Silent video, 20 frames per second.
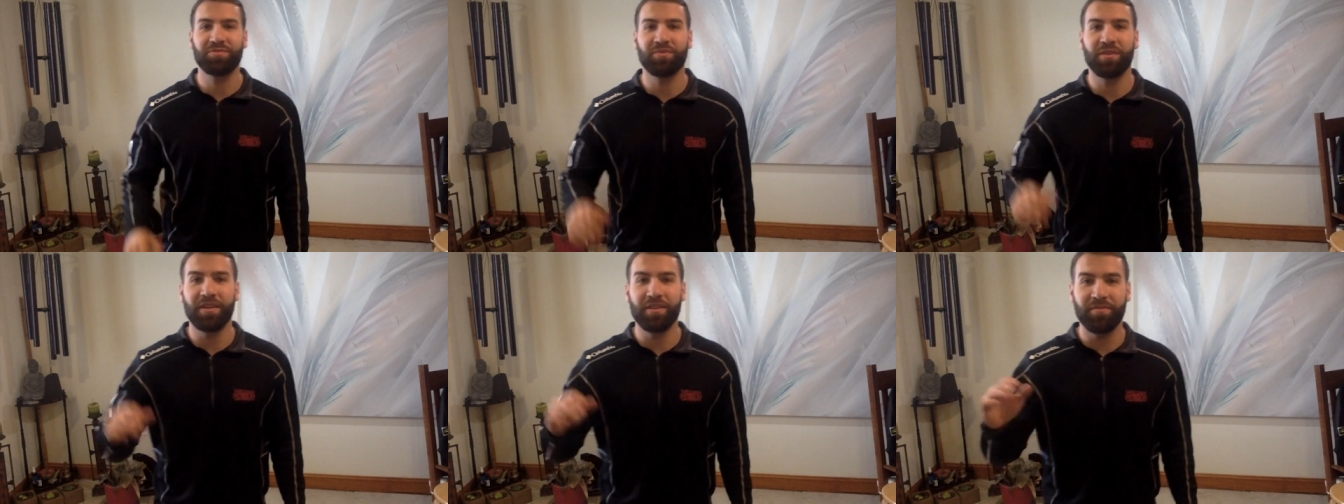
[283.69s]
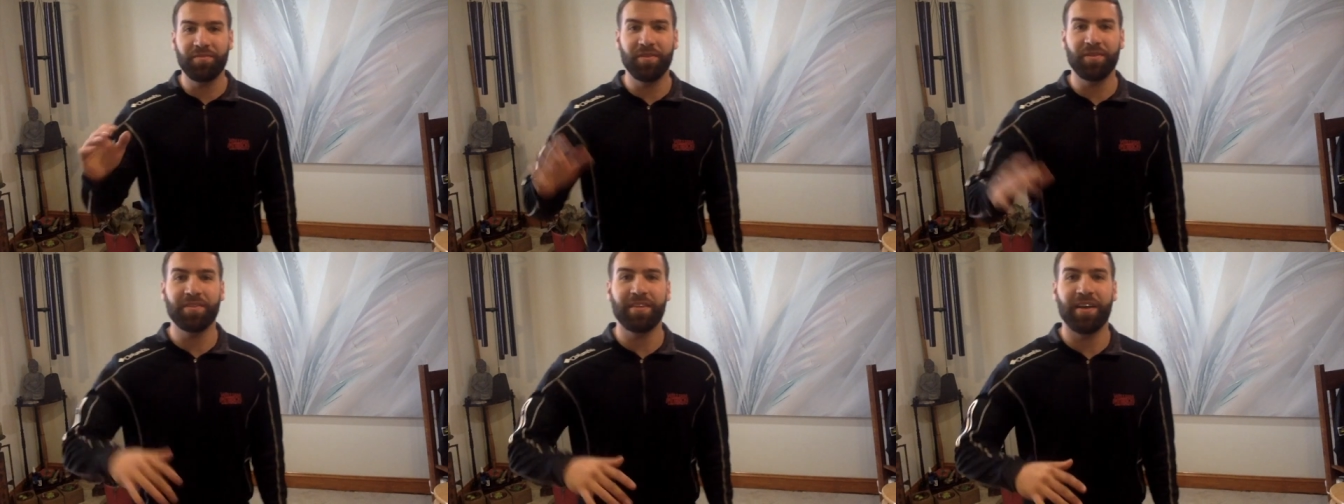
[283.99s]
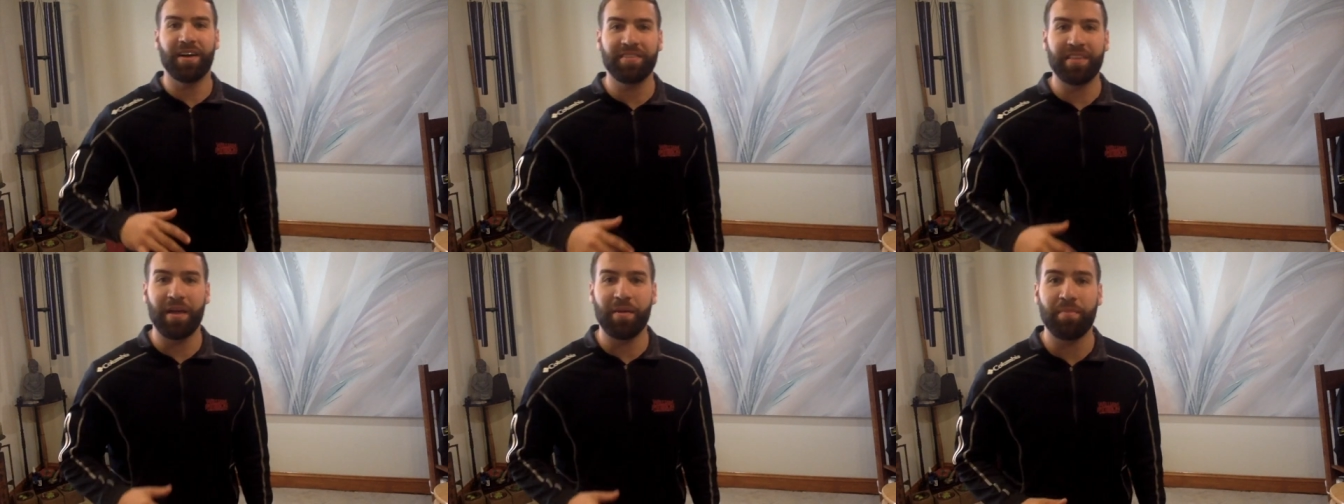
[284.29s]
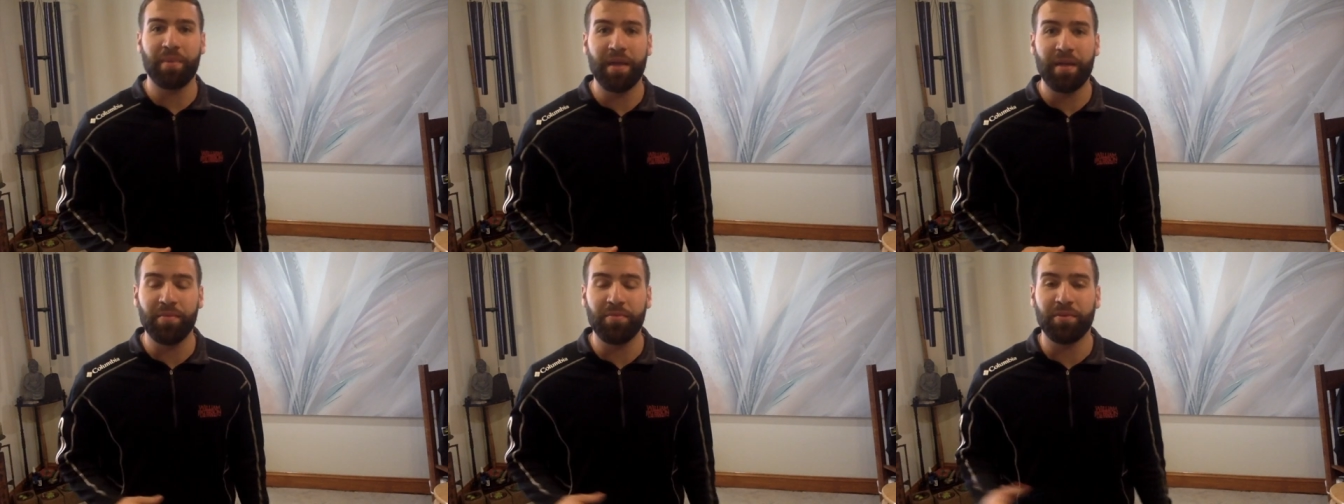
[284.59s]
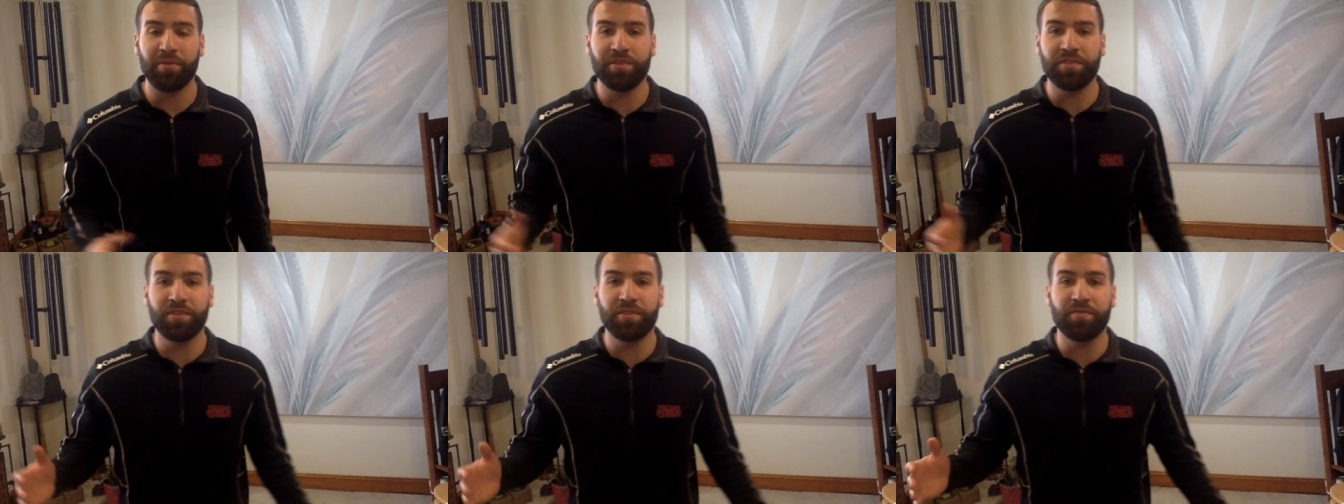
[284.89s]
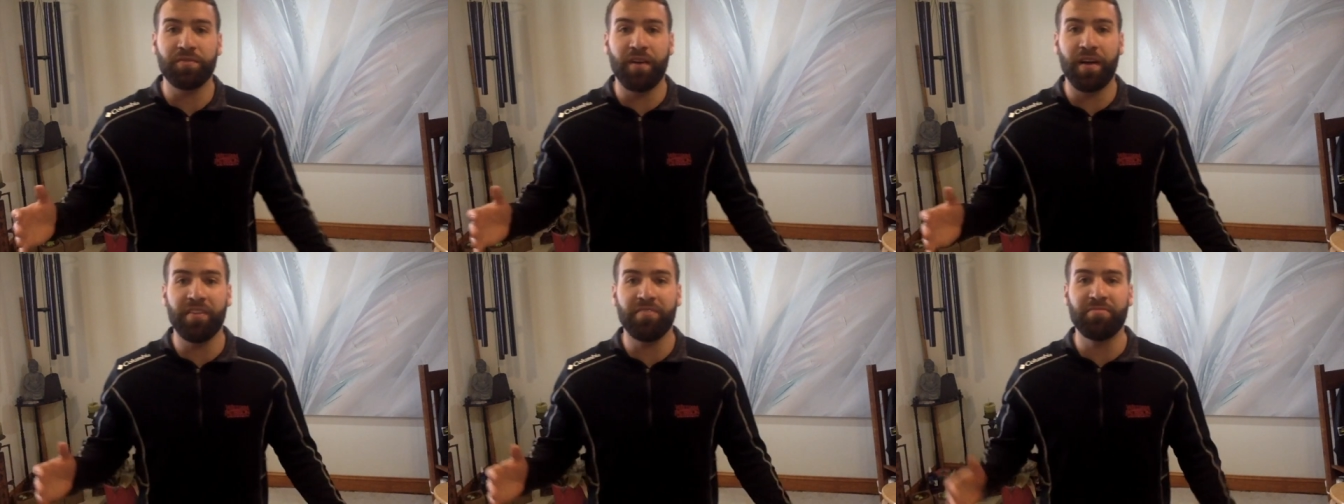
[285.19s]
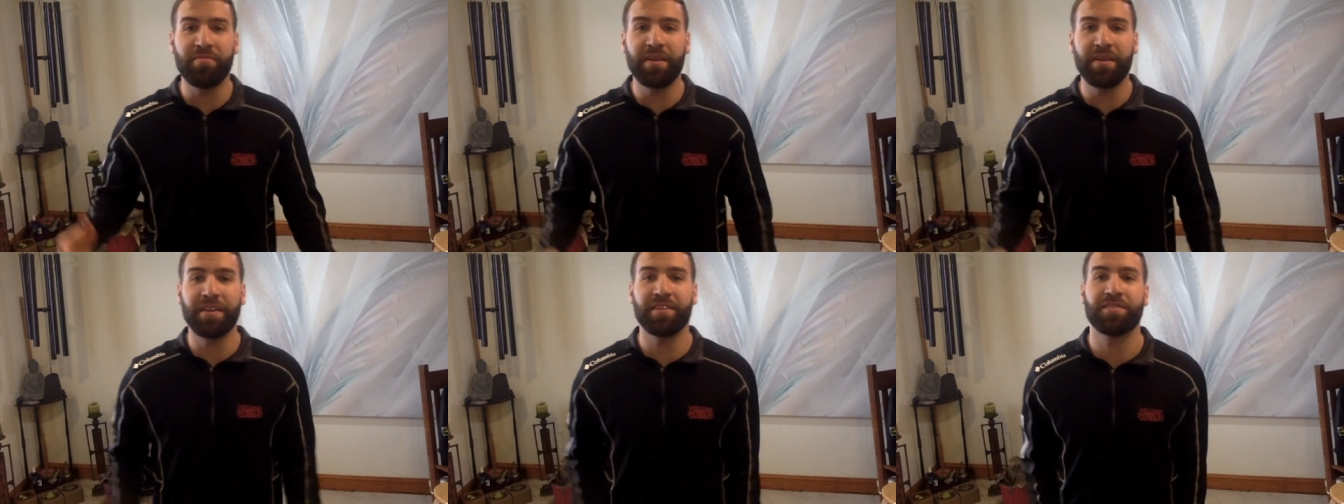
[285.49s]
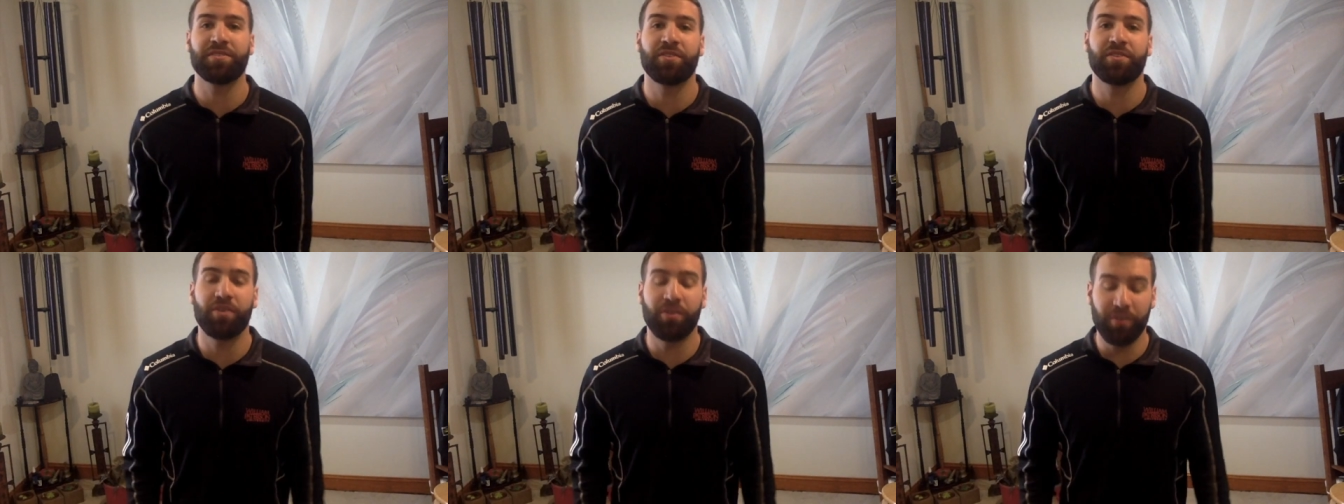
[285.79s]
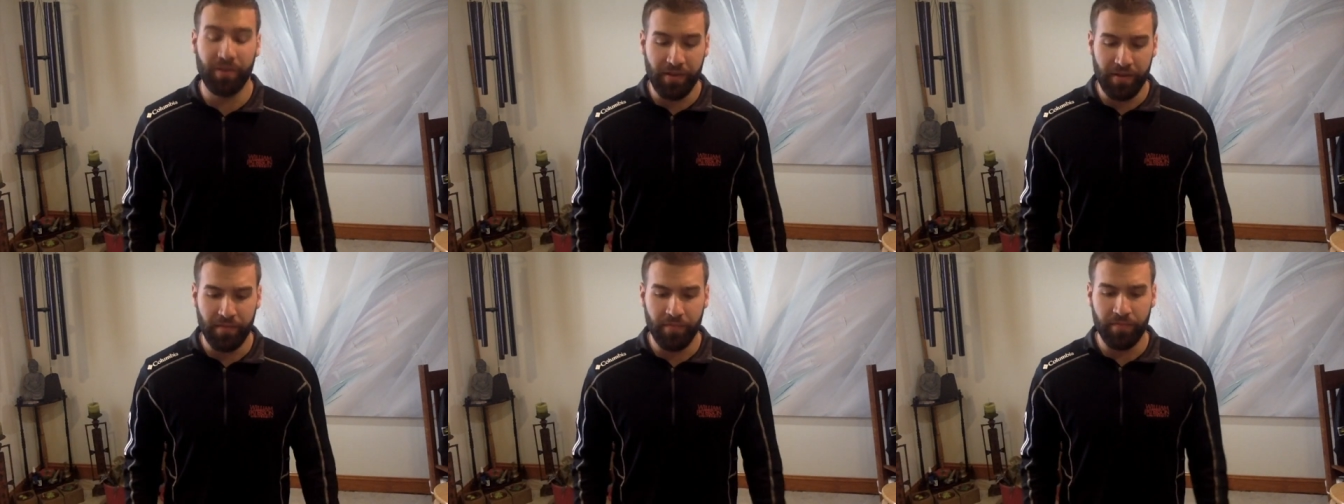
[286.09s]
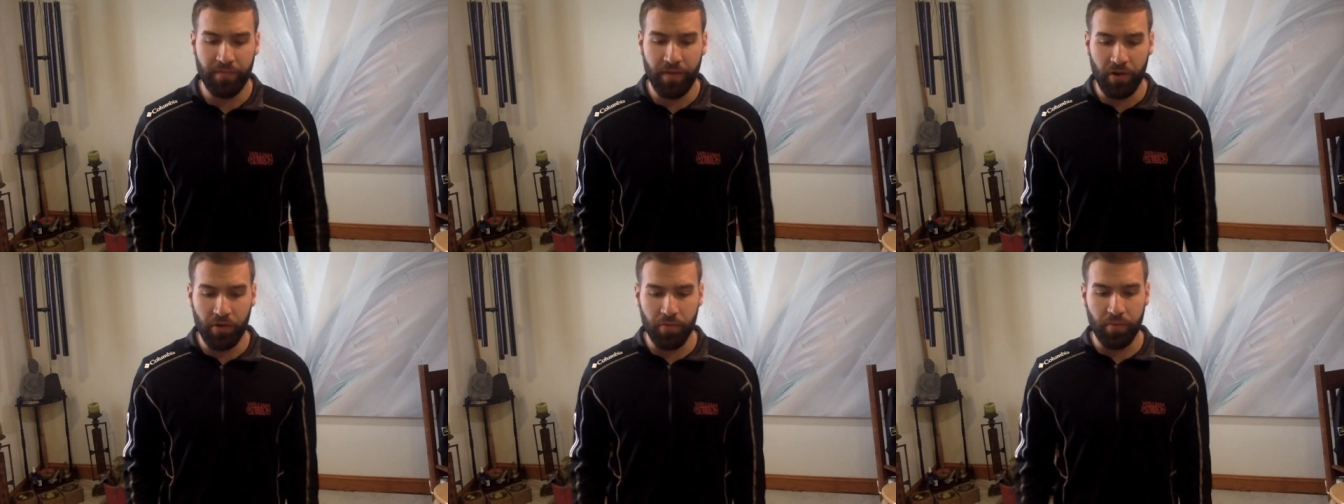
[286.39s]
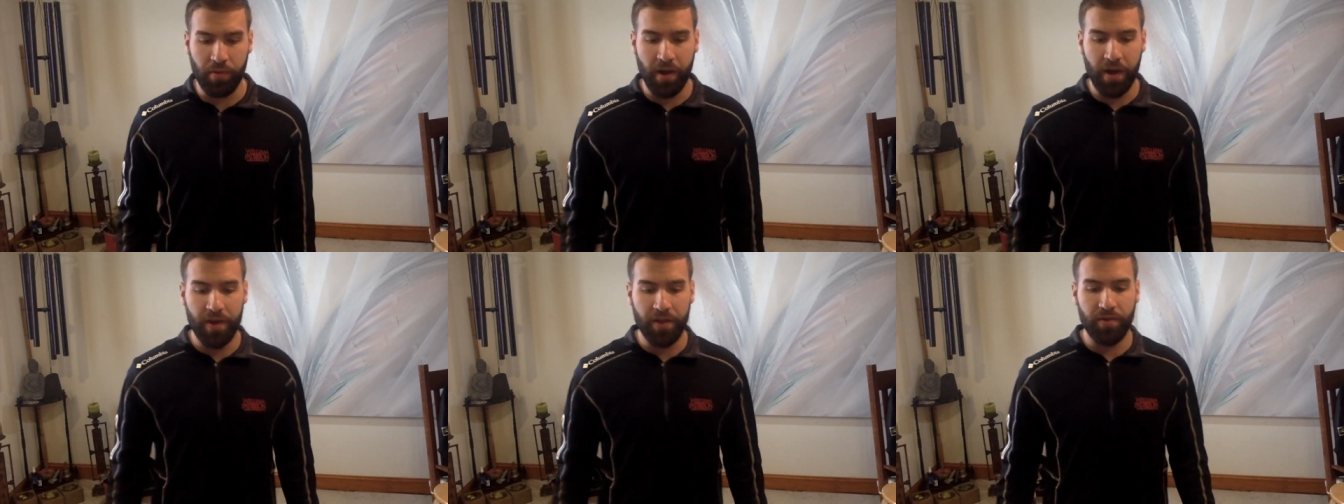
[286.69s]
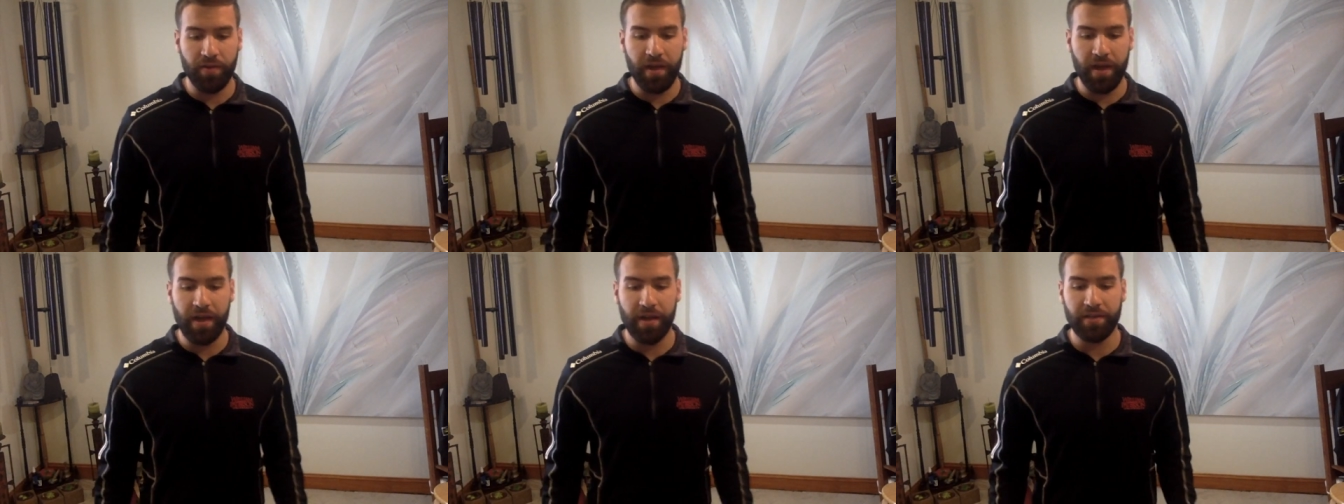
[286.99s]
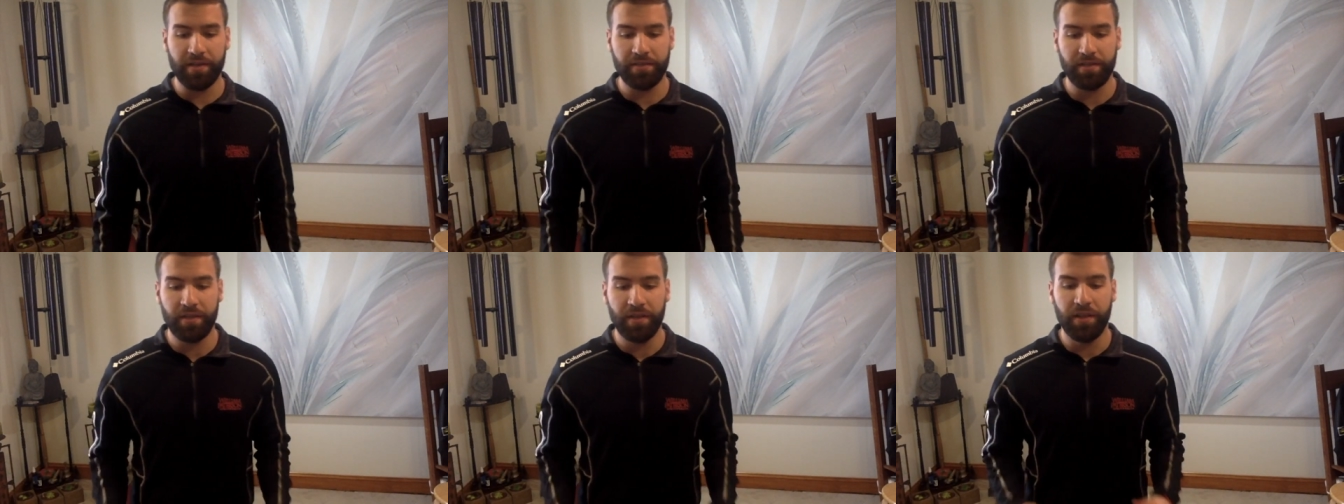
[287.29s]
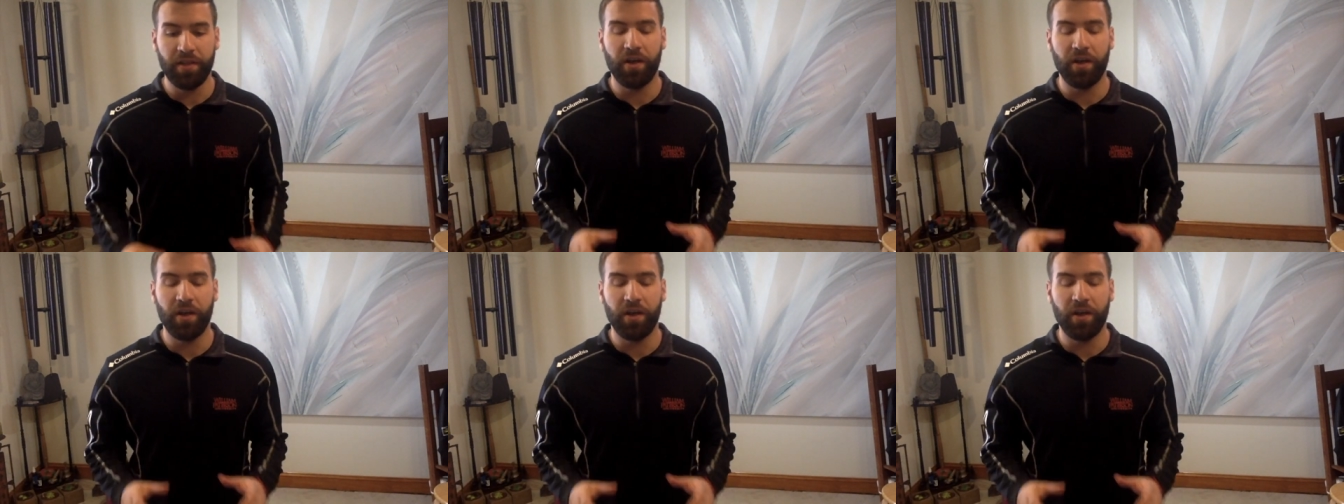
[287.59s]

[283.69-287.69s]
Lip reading: really filled out that paper in just 5 minutes, so very proud of you guys.